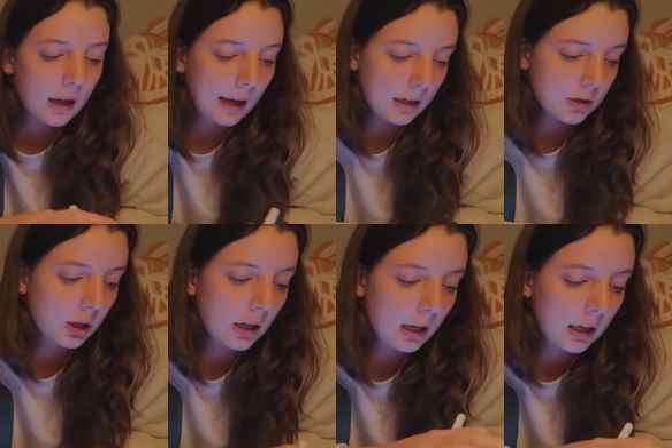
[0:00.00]
answer
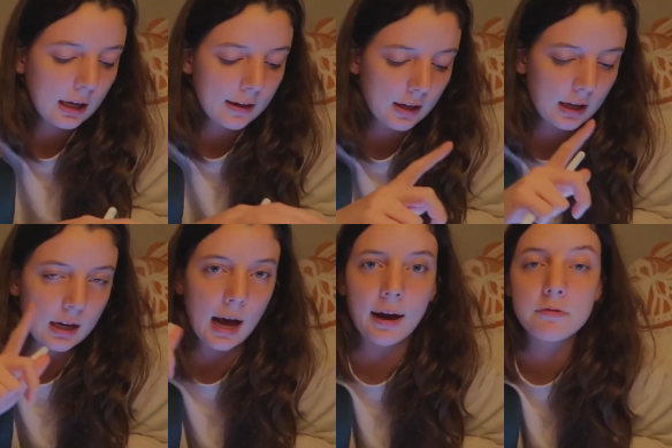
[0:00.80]
key and
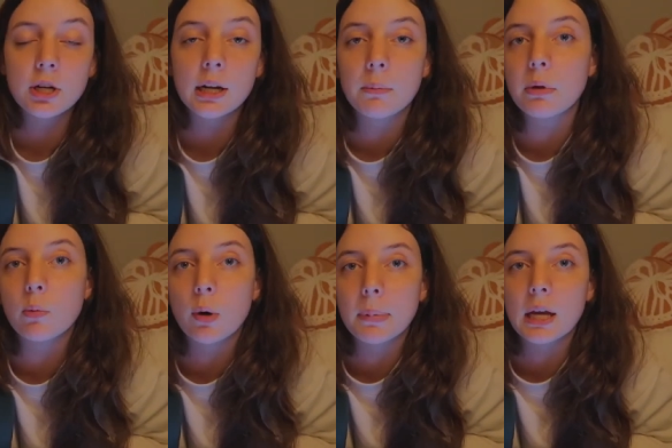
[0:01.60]
then after I
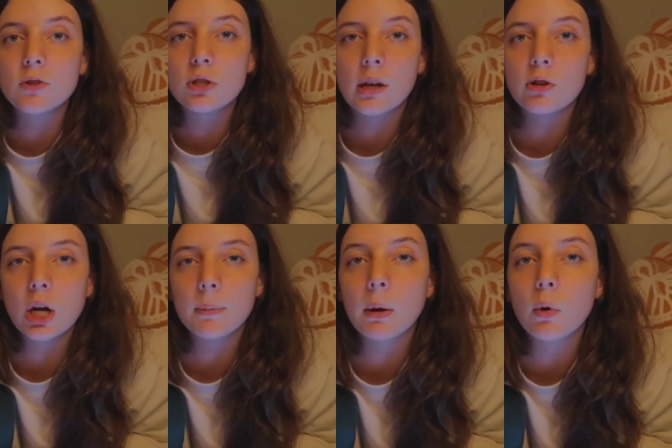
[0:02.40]
complete one page, then I
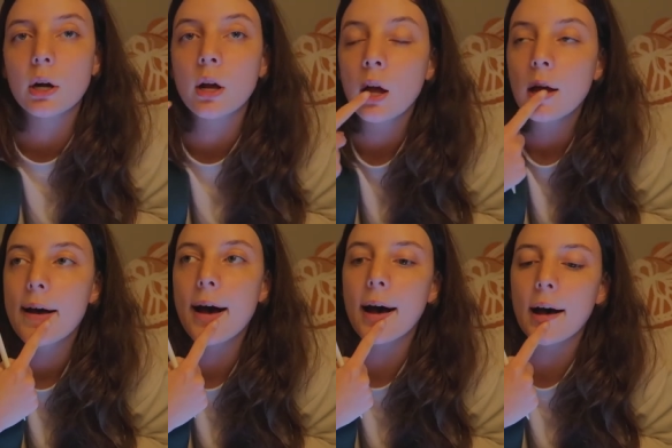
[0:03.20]
check my work.
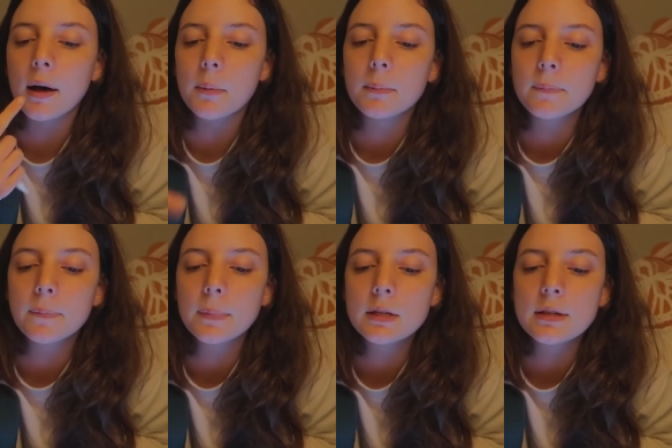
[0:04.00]
Um,
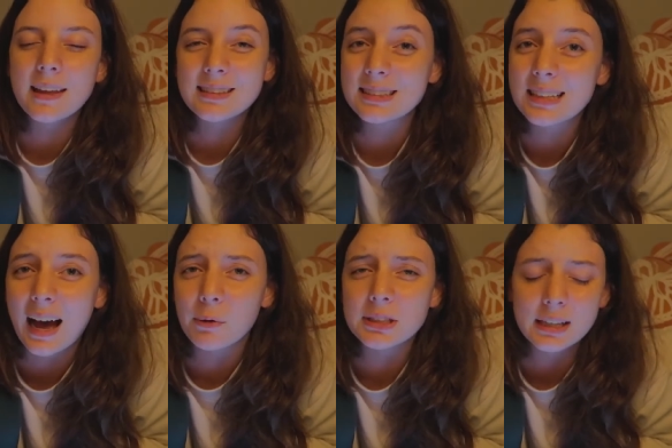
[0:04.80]
that's
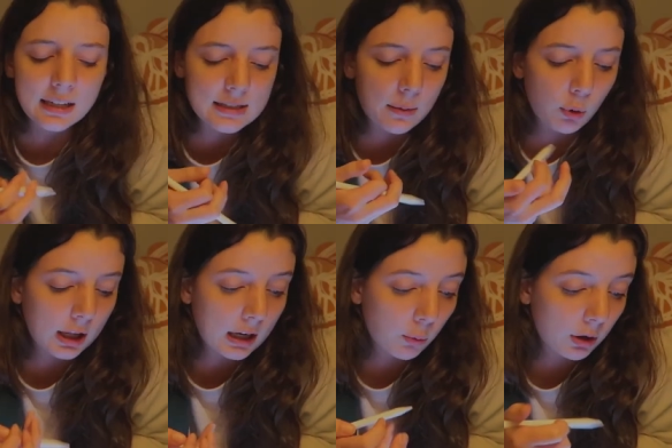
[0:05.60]
how I did exam one
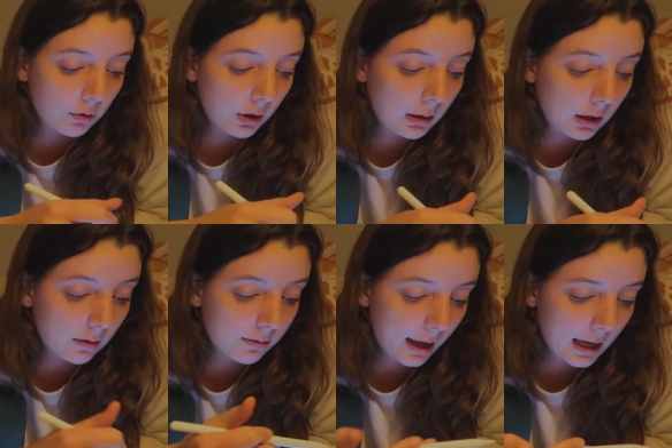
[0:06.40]
and it went
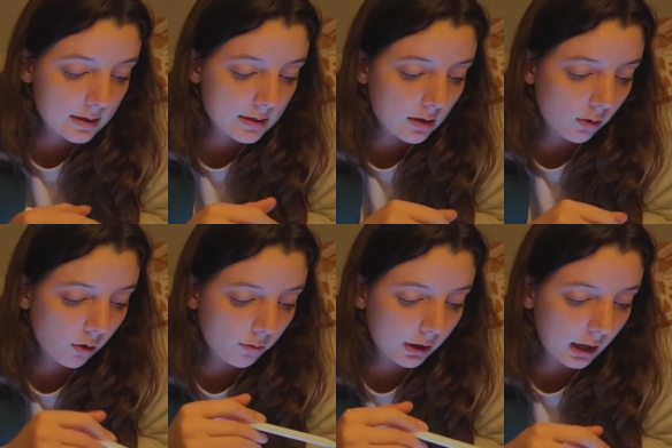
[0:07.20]
really fast so
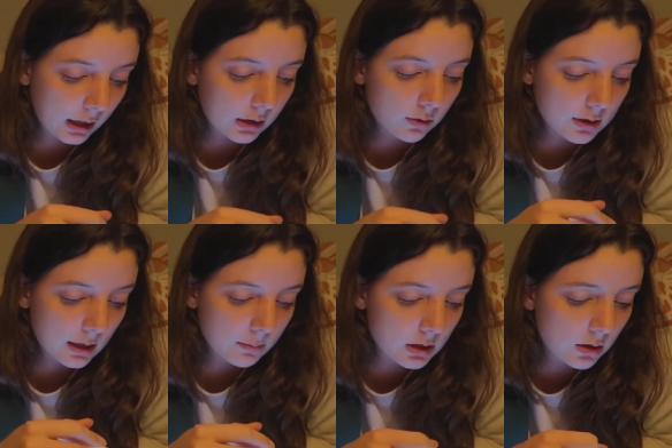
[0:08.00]
hopefully I can do
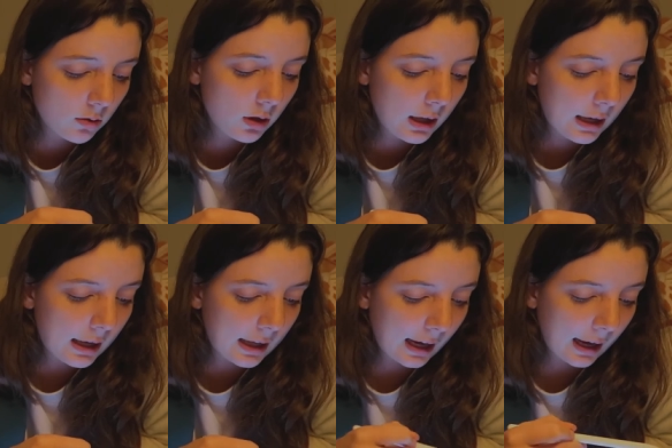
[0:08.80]
exam two
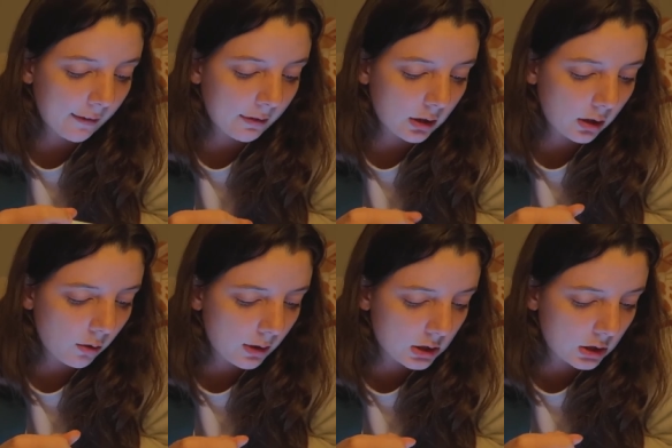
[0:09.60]
and have
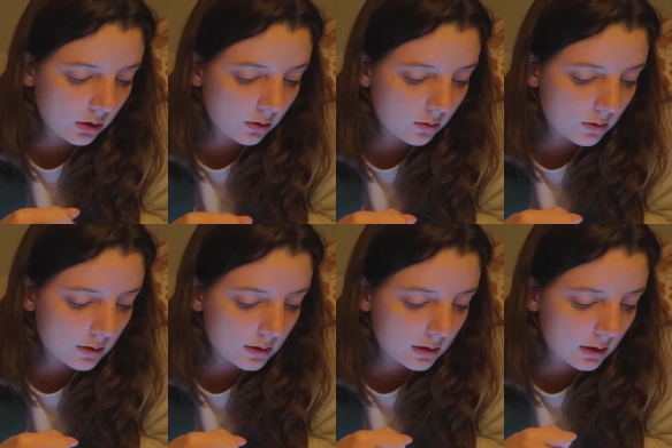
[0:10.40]
no
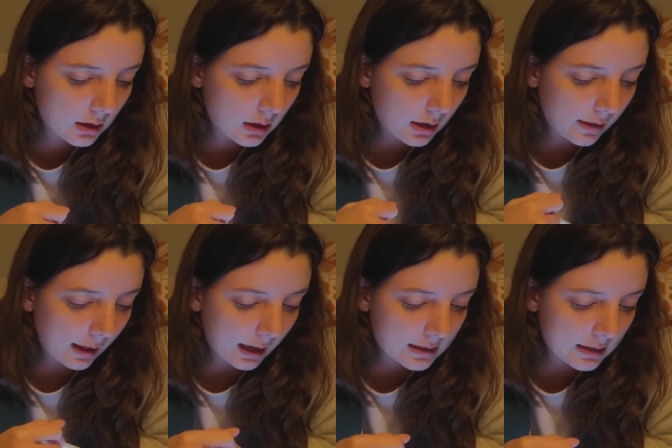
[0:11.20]
issues
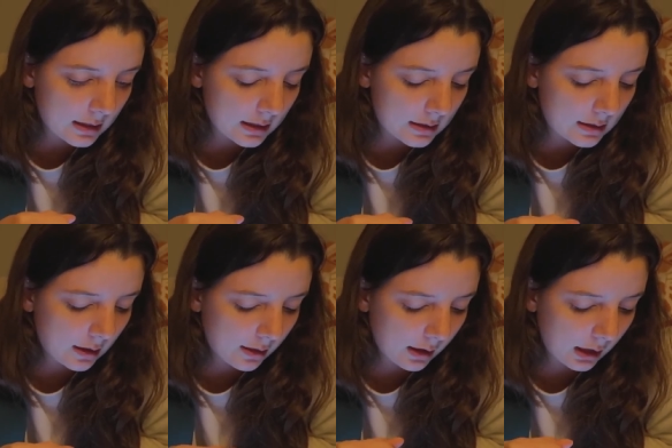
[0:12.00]
that is
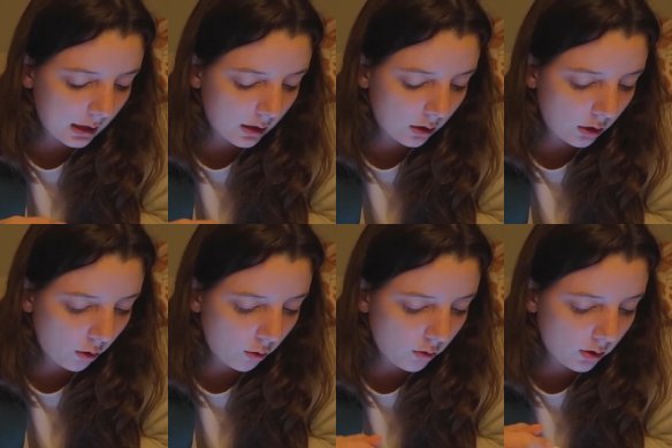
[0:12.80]
the
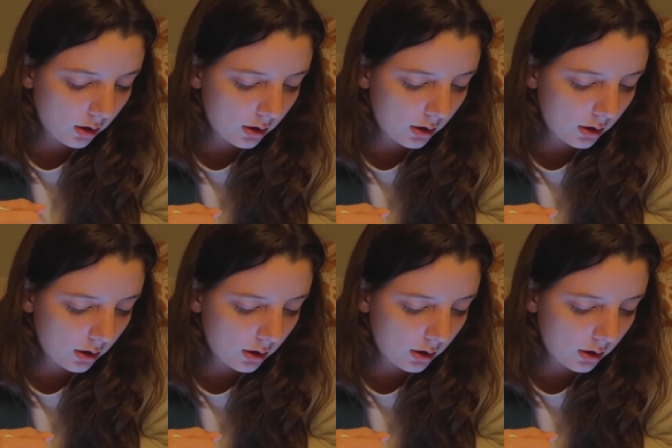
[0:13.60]
goal